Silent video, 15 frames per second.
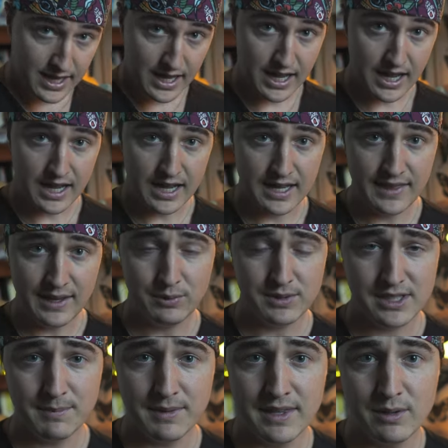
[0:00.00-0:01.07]
And that was
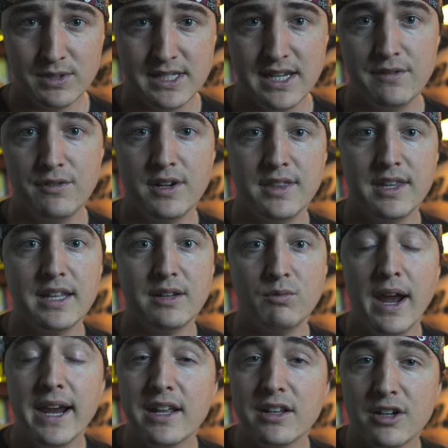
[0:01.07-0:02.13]
something that was different than
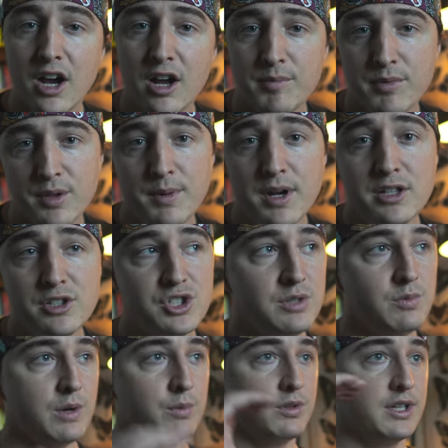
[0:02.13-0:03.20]
regular ophthalmology,
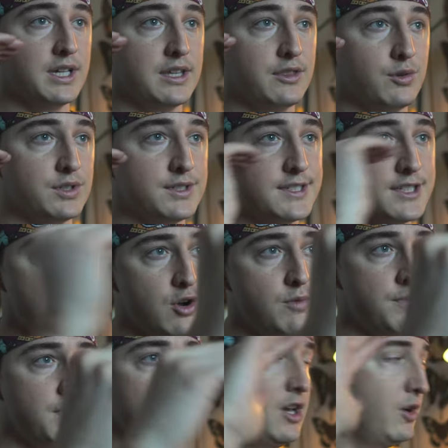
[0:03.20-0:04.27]
where we're looking through a
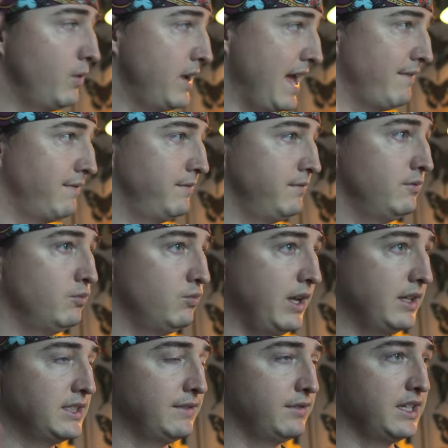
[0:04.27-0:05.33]
scope. We have
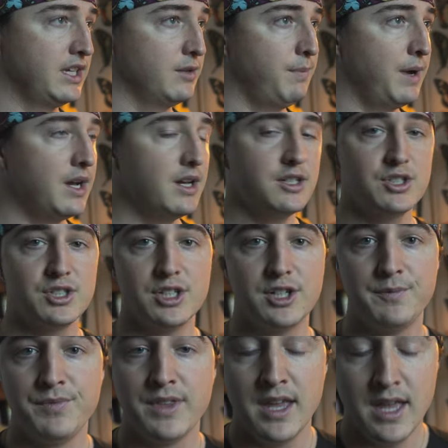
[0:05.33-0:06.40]
relatively good
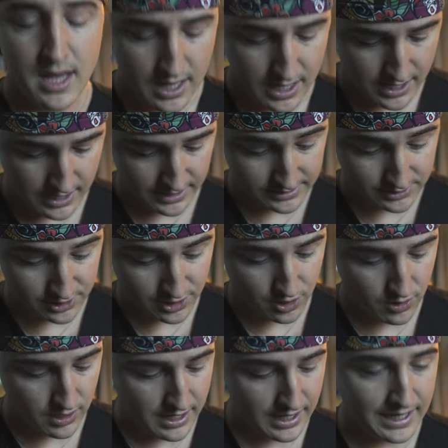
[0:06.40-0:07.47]
posture. And
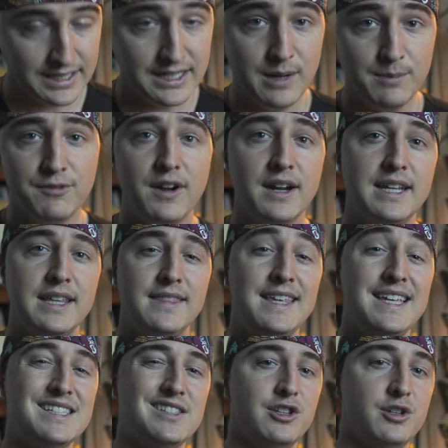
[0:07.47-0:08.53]
so I ended up finding
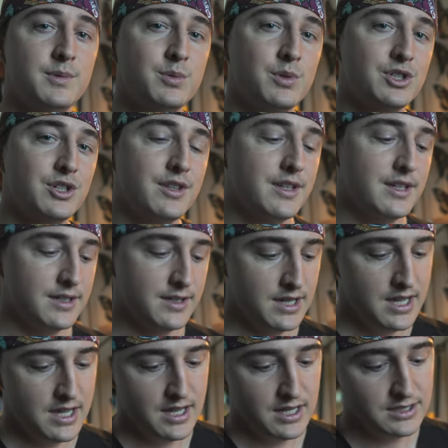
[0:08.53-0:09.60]
these loupes, which are the
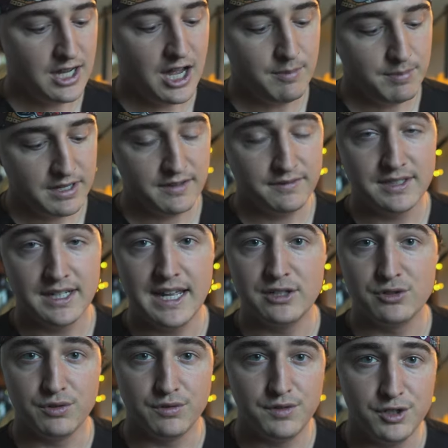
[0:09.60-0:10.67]
topic of
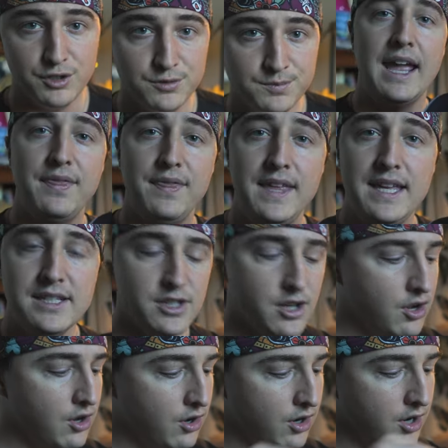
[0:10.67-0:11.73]
today's review. And these
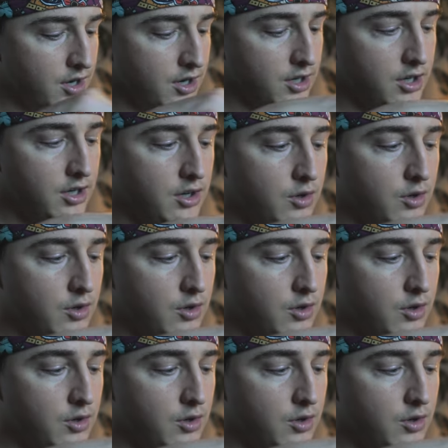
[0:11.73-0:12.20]
are